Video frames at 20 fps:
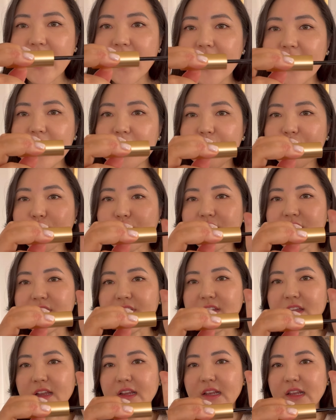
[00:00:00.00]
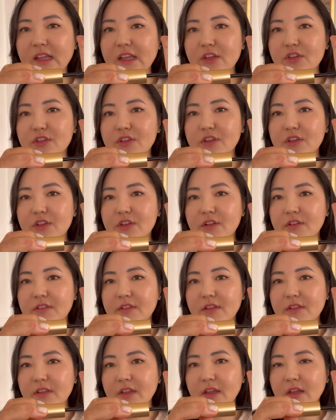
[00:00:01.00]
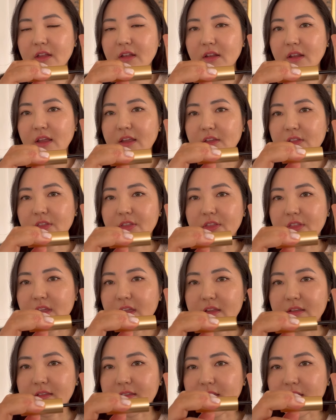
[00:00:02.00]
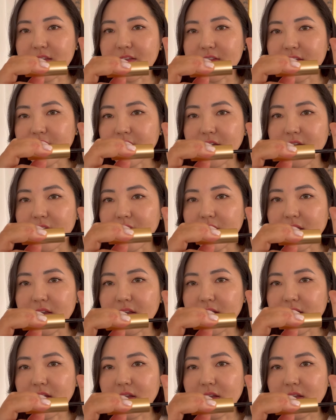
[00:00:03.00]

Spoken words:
Interestingly, she uses it like this into her